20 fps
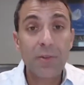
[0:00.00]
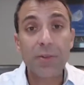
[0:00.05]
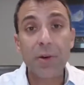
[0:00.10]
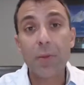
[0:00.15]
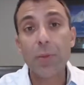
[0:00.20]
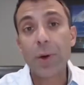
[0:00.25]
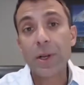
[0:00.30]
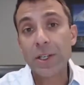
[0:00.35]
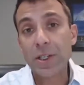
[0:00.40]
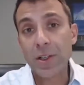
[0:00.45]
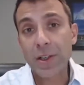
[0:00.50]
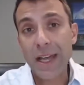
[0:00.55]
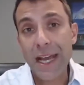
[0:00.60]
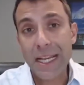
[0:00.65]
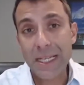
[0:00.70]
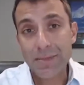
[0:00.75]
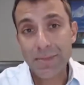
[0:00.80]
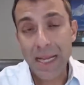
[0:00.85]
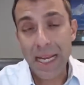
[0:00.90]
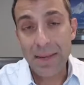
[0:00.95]
from when your
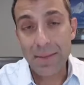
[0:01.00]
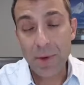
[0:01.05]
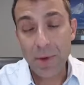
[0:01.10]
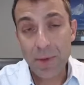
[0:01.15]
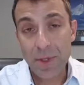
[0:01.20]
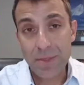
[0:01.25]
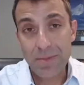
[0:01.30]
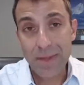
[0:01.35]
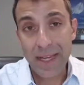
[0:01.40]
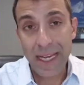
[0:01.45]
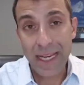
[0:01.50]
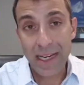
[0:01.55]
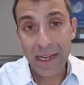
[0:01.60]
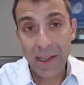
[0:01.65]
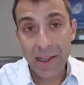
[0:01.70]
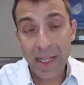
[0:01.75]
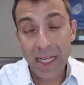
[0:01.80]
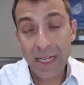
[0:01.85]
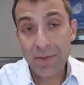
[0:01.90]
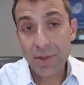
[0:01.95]
last payment was made.
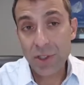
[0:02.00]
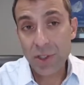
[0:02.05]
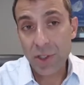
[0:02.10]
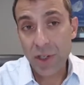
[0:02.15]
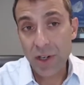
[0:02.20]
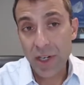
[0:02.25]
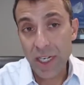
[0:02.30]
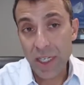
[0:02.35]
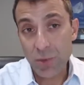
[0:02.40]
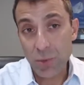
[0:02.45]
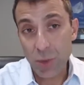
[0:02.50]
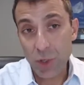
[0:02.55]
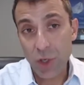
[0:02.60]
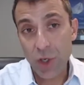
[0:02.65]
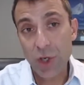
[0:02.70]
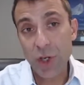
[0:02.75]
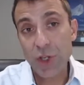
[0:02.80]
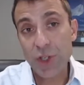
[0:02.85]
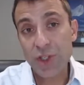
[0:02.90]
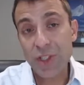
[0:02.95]
And a lot of attorneys will
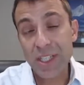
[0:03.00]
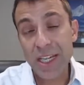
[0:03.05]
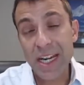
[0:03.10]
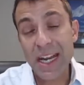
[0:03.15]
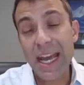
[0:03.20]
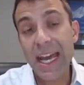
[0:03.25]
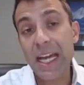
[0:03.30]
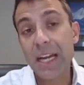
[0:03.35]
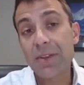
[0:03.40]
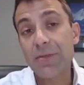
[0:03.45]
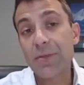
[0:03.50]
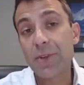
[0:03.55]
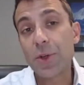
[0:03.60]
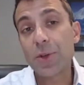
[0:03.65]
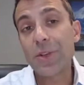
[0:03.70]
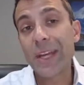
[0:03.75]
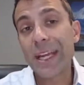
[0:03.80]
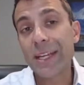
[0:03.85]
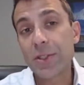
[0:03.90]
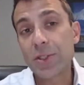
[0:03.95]
cushion and add a
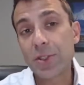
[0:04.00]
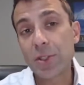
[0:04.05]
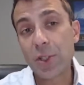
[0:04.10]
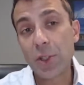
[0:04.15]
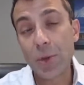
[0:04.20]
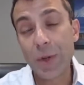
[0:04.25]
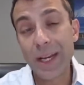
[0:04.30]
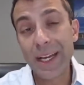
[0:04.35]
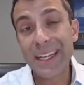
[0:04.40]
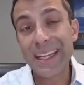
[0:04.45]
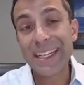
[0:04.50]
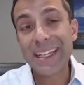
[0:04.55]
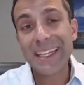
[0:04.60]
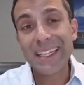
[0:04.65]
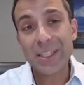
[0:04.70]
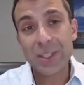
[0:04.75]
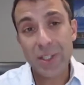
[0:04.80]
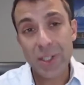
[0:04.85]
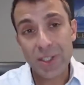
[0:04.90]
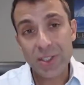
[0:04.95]
few days to it
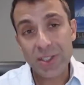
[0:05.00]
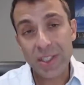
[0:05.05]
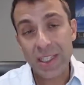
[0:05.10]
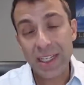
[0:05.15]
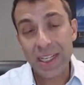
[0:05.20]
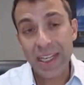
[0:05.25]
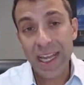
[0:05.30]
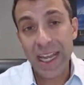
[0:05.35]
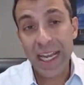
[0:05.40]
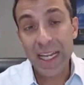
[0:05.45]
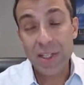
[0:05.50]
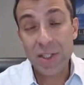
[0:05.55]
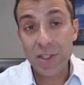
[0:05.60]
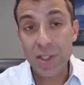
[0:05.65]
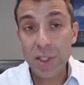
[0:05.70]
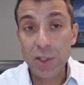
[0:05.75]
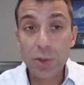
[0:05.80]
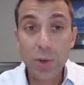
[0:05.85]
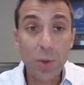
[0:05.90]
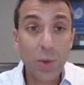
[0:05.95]
just in case.
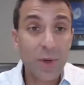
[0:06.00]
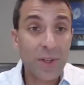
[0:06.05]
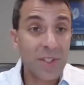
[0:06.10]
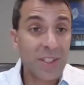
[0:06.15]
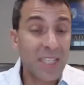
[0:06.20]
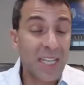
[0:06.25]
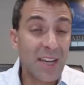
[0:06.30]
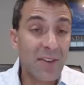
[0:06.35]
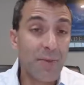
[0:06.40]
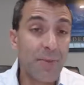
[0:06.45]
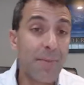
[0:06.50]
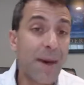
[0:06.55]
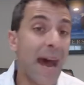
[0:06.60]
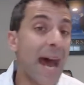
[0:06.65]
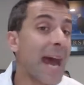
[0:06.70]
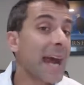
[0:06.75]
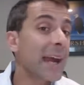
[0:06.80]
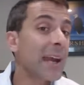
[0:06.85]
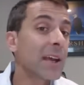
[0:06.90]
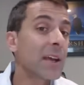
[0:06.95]
You will receive
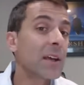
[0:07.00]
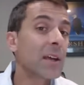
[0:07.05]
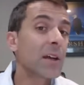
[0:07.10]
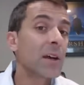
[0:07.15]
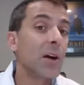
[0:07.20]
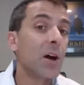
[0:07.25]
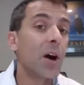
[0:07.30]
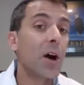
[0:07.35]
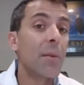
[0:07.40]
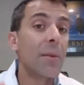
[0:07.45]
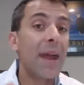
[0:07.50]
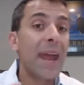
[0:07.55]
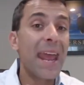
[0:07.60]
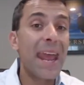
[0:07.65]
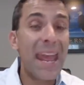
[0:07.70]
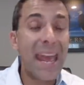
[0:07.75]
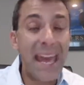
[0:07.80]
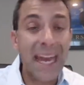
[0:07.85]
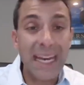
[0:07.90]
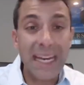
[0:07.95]
back
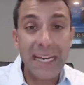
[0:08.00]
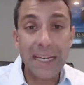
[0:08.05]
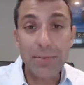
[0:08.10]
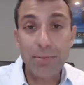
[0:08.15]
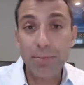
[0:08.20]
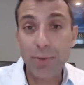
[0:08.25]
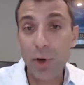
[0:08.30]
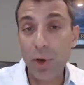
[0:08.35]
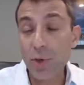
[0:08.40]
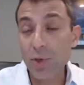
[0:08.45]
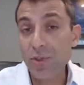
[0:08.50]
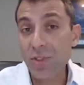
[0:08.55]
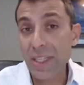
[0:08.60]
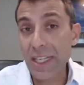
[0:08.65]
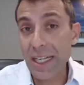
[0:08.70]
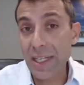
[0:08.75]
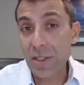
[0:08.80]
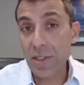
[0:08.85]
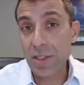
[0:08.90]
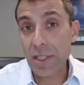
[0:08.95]
any
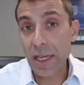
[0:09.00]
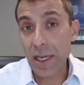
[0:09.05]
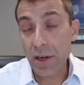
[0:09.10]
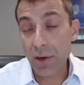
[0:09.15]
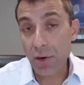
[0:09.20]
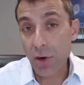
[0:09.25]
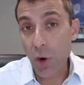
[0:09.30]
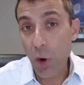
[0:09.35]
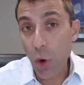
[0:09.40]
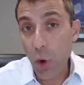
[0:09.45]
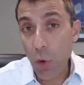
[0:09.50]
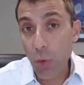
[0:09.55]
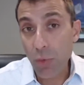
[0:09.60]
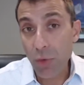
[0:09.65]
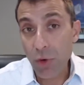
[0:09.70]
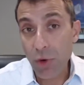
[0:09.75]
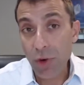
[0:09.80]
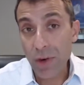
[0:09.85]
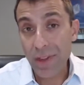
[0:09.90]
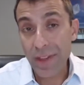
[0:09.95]
proceeds that are
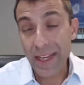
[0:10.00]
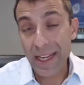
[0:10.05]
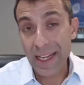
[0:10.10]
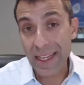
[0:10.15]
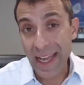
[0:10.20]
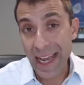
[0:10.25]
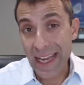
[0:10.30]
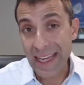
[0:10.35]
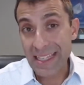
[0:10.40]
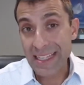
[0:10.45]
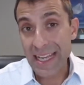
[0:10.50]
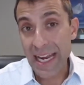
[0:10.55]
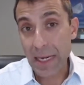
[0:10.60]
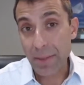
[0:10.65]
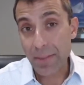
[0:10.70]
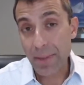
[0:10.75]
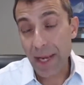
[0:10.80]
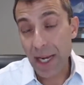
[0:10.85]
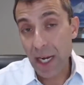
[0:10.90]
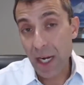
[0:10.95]
over the
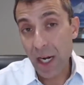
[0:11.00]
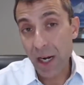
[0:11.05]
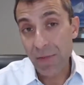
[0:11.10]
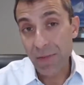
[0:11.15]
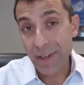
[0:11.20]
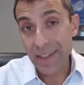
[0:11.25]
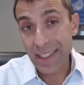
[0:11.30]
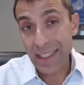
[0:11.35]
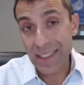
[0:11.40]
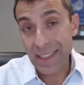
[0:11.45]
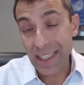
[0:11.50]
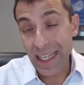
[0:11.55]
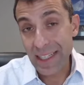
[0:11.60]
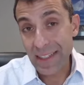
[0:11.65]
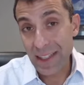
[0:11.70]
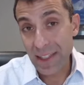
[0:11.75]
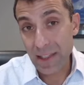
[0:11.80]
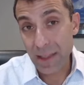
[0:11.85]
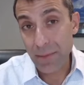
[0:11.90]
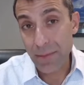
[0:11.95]
exact payoff on the
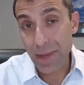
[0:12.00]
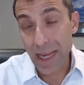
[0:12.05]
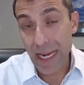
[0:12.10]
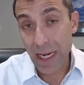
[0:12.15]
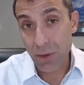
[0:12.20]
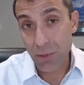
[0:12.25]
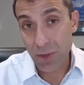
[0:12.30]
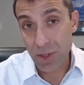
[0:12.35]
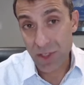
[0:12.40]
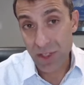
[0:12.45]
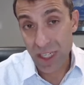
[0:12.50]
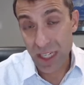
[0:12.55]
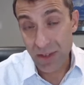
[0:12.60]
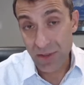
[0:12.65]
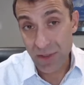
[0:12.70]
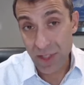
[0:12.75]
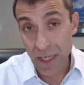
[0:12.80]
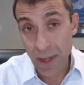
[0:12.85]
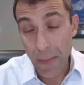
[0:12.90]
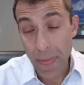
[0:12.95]
date that the bank
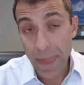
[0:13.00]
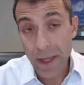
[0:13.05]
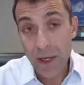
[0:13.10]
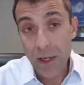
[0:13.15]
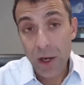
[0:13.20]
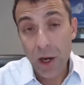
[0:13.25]
receives it.